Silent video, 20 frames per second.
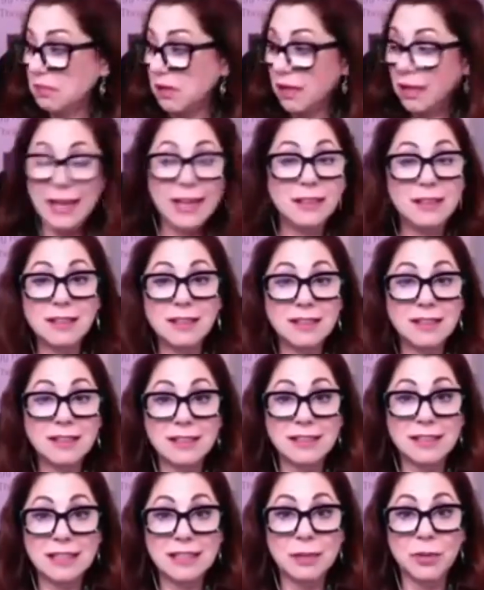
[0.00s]
it doesn't
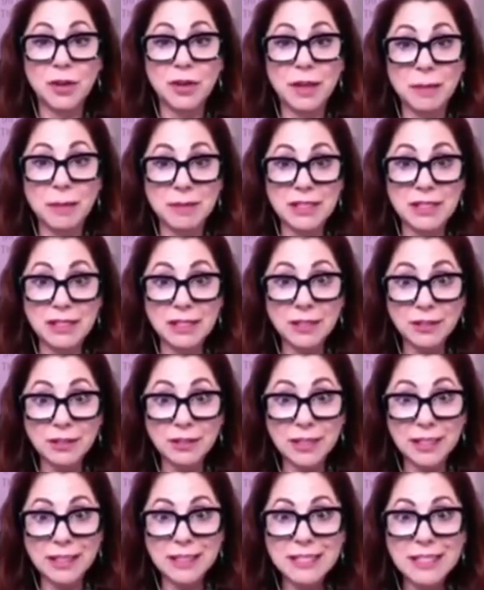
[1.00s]
seem all that
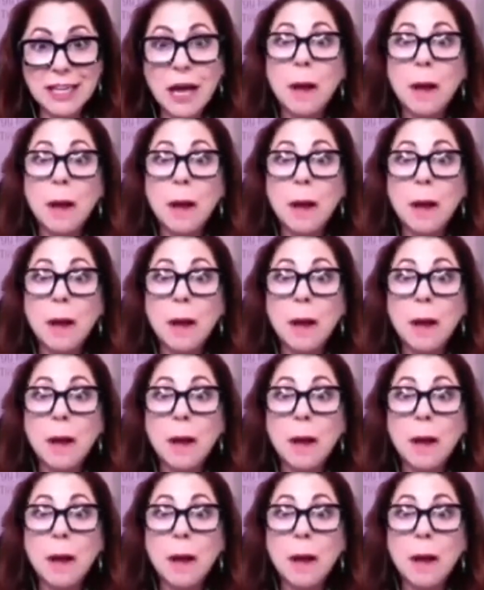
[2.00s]
mysterious,